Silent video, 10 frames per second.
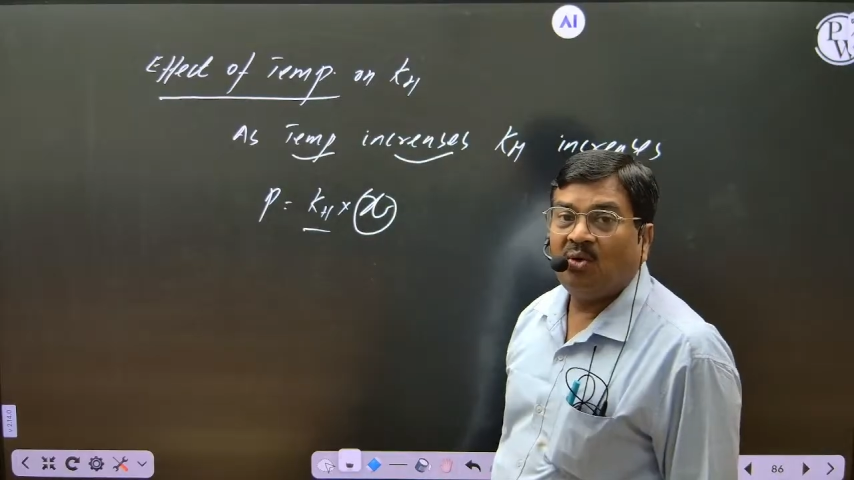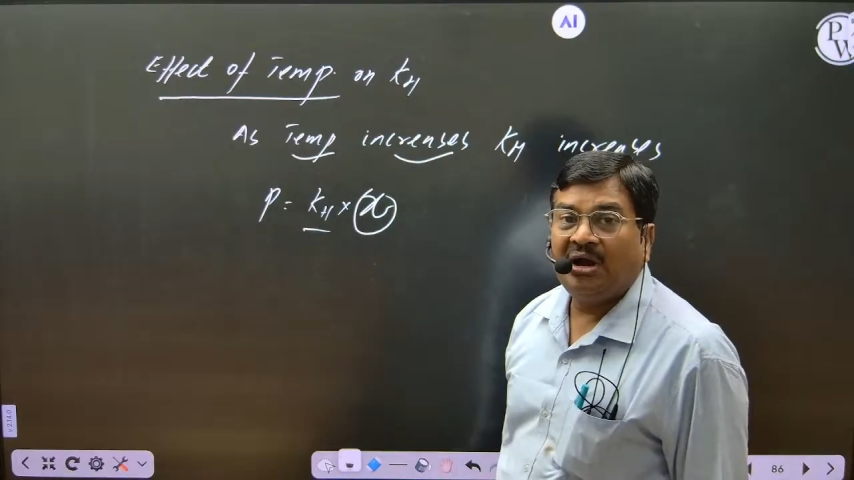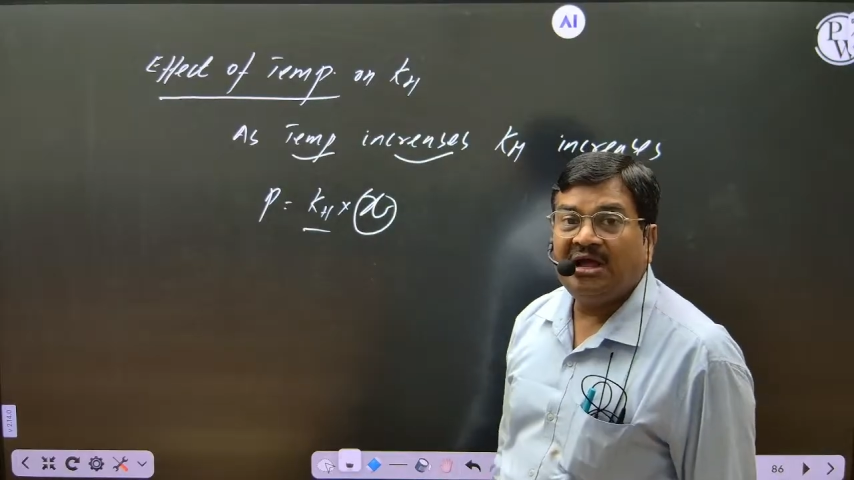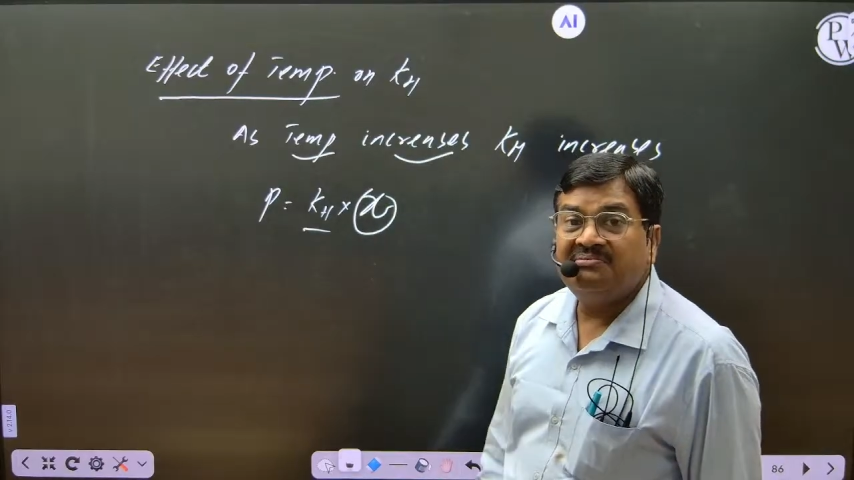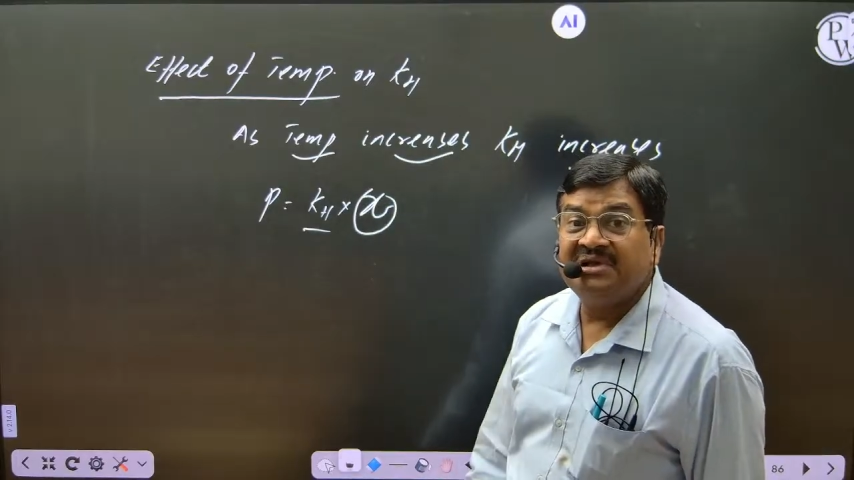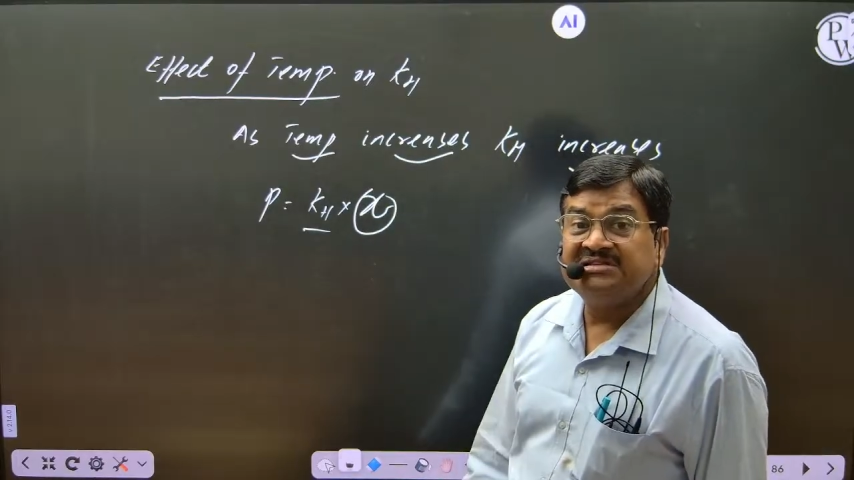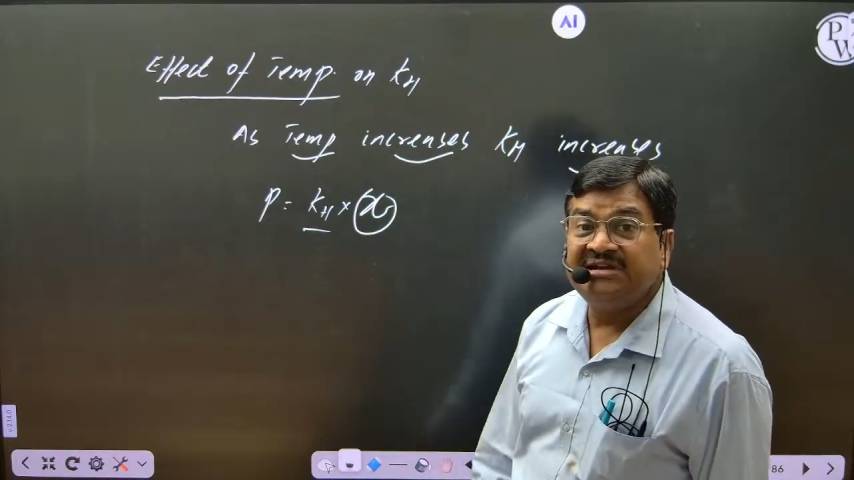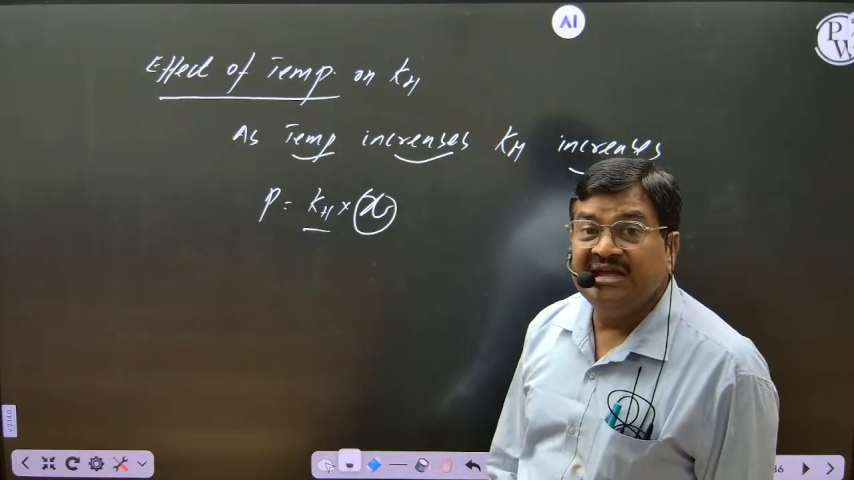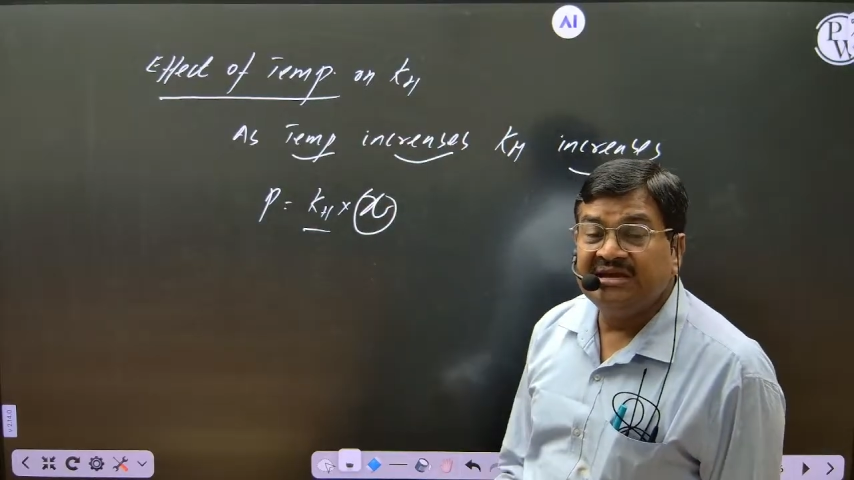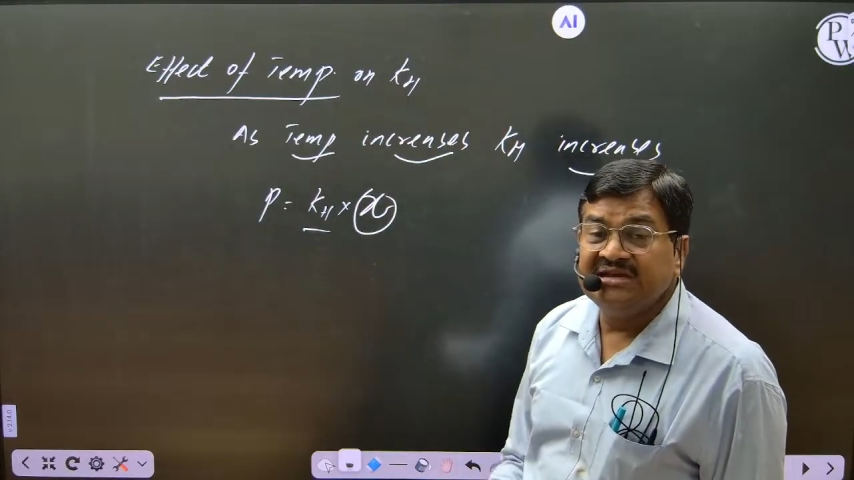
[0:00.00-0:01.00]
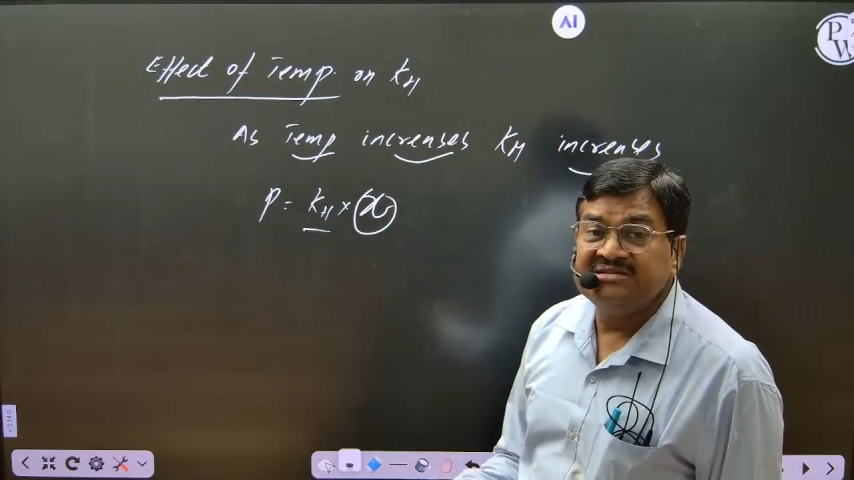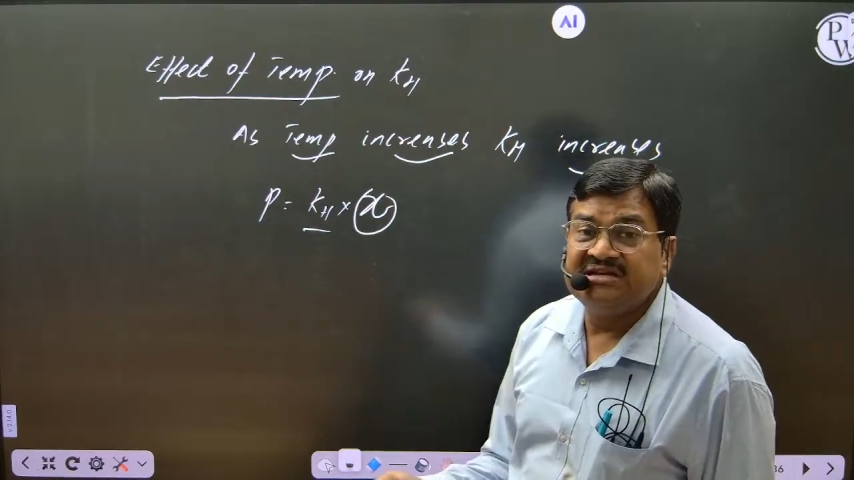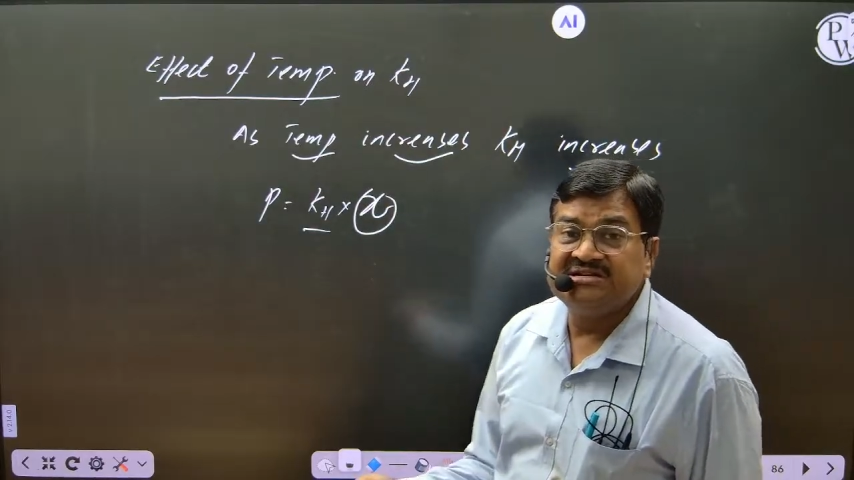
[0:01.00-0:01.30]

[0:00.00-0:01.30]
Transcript: happens? Decreases.